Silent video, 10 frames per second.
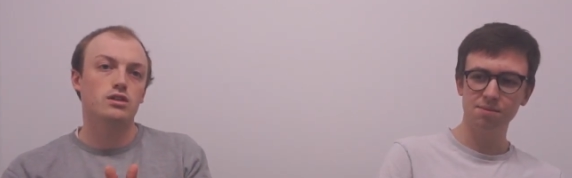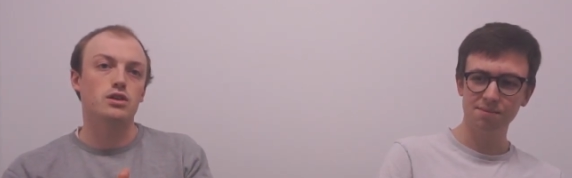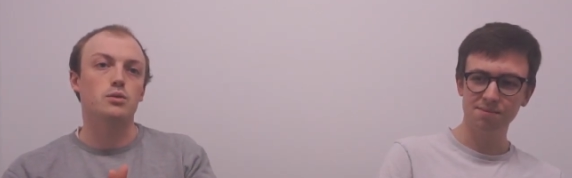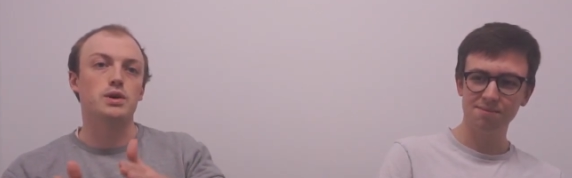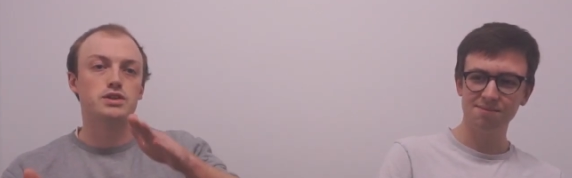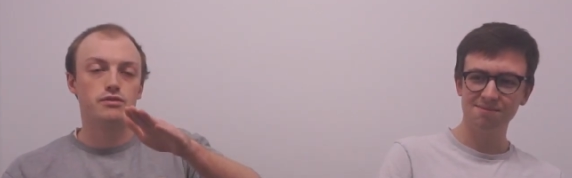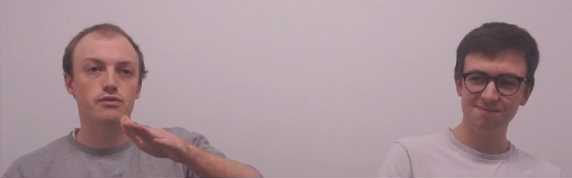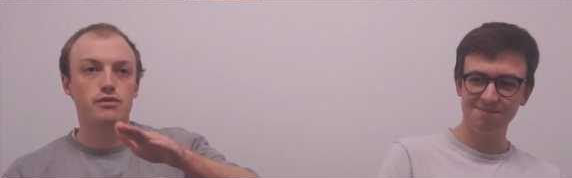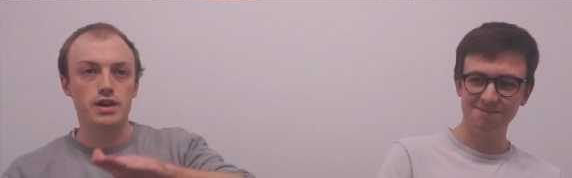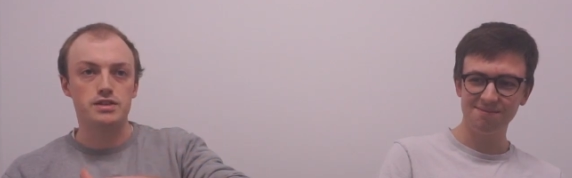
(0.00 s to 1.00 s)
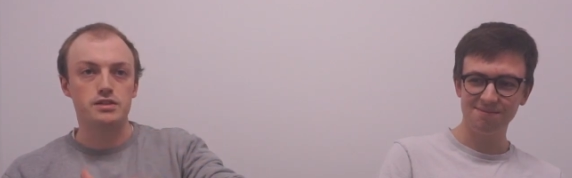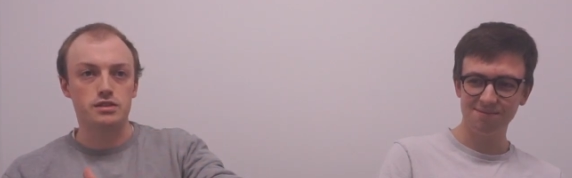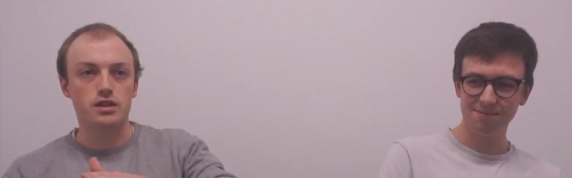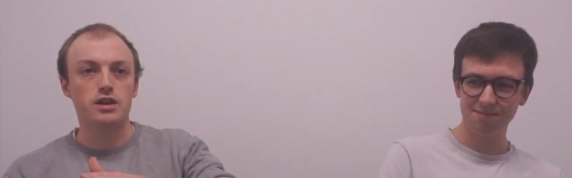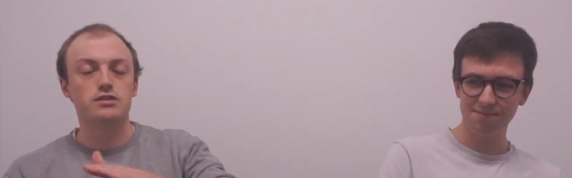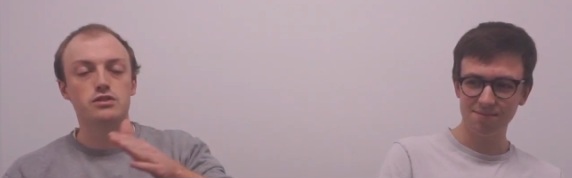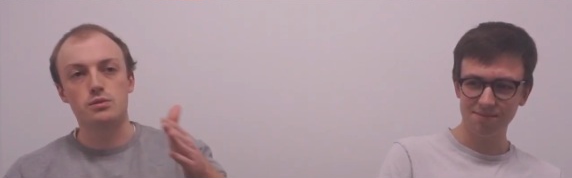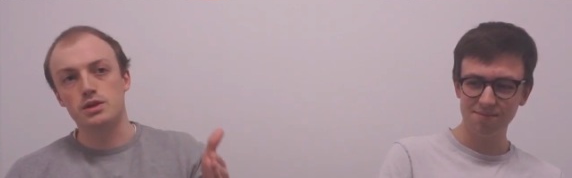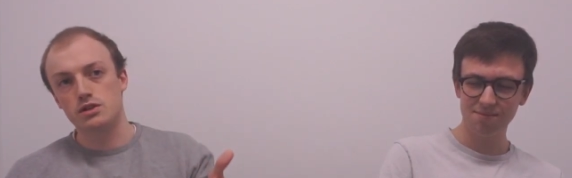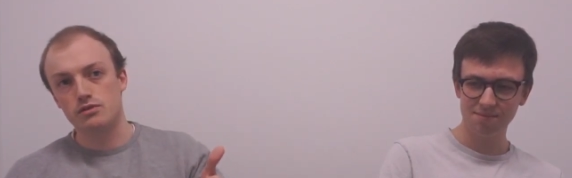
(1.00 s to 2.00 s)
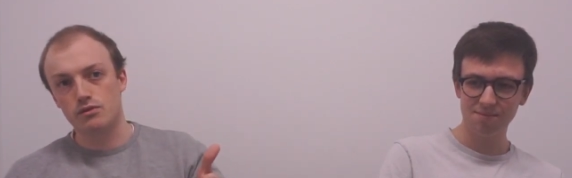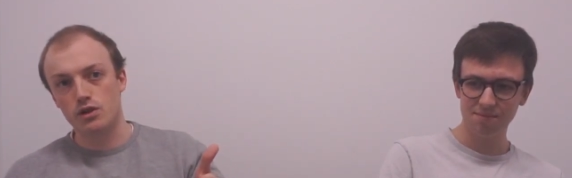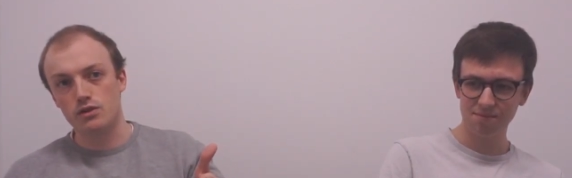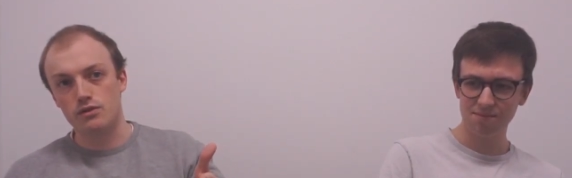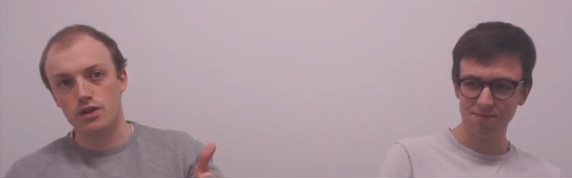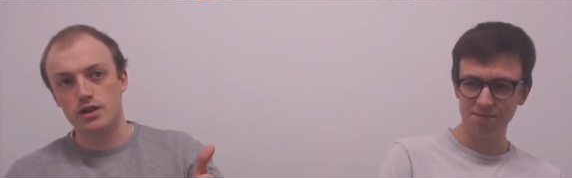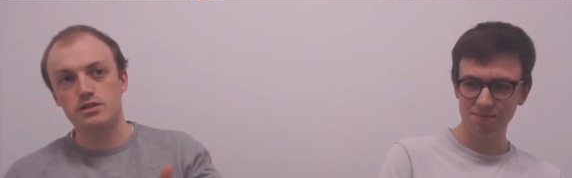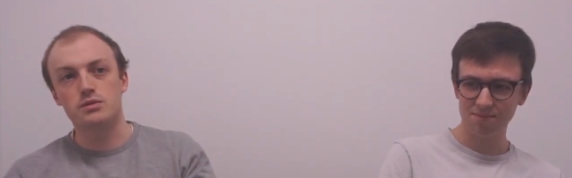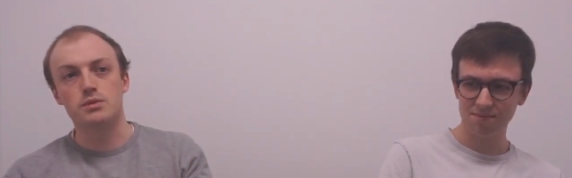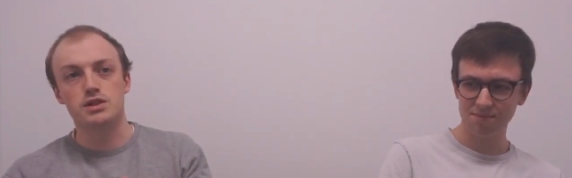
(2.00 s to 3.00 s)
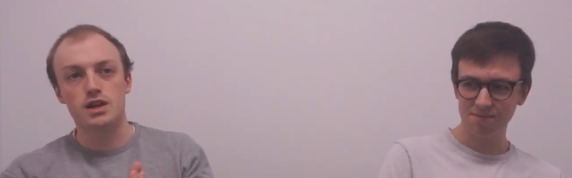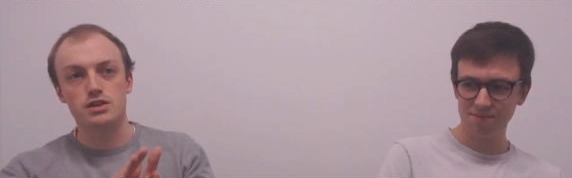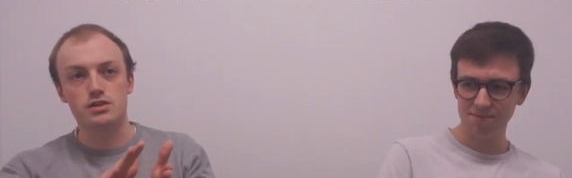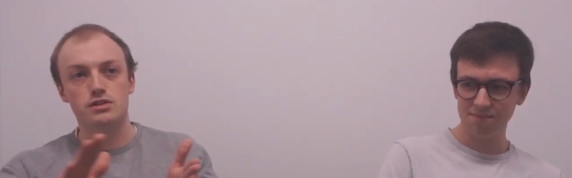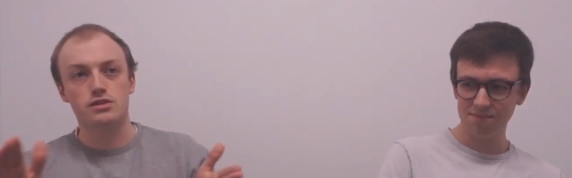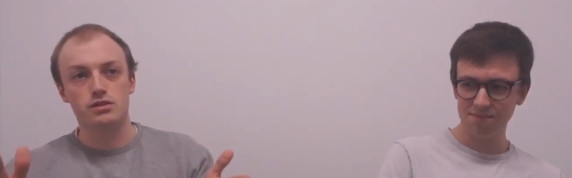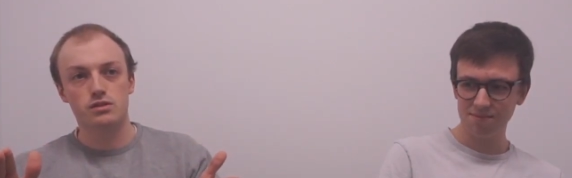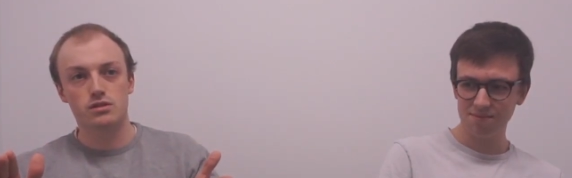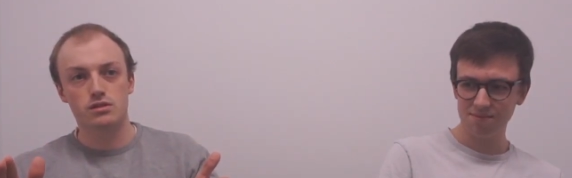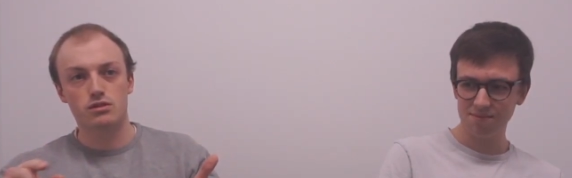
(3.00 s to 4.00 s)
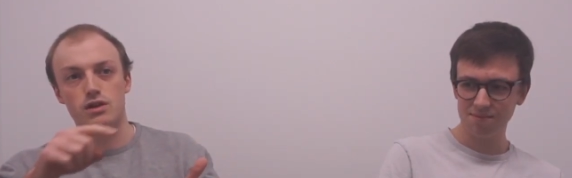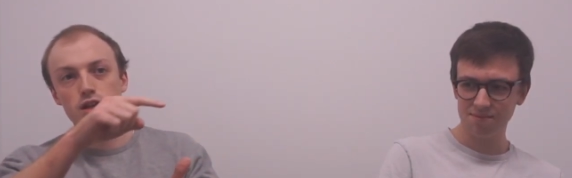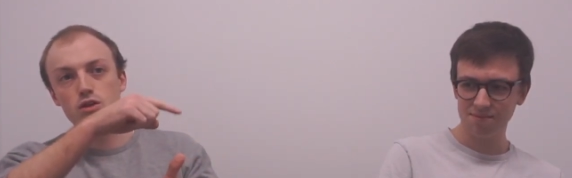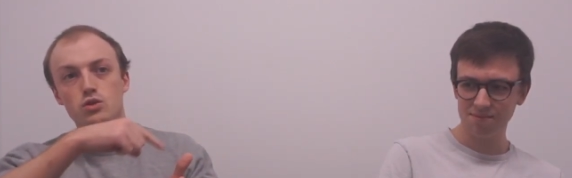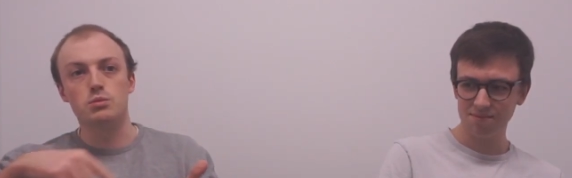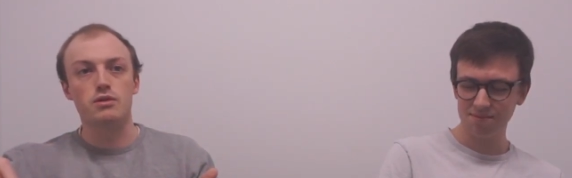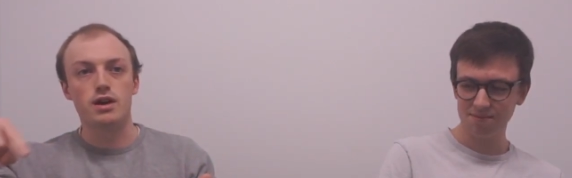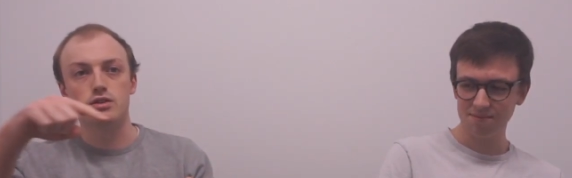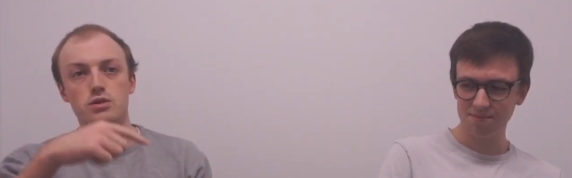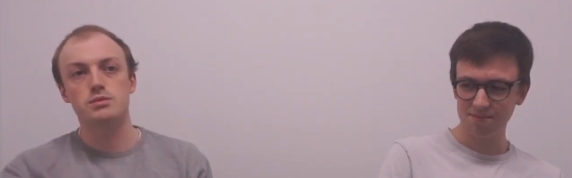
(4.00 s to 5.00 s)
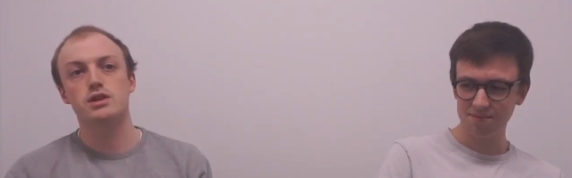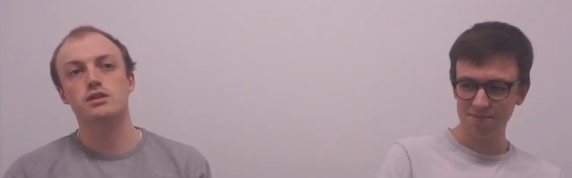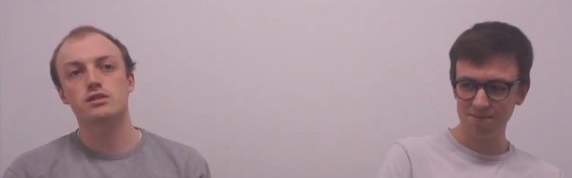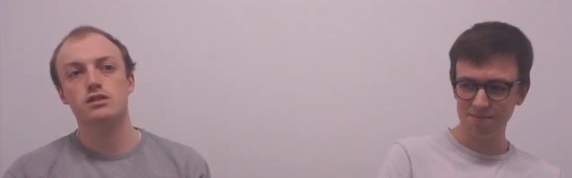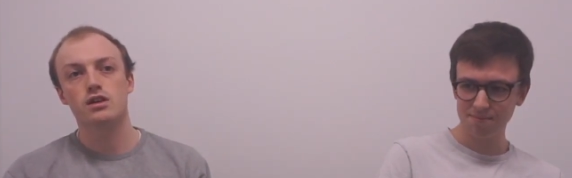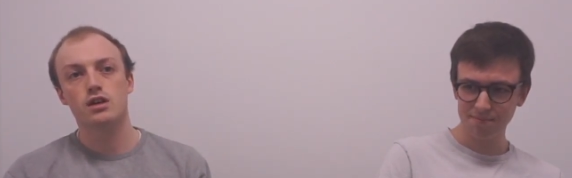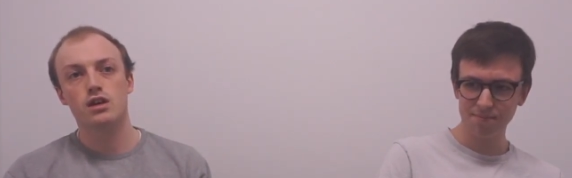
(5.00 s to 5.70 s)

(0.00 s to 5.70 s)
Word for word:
Speaker 1: you know which face is connected to which other face and which edges create a loop around the object.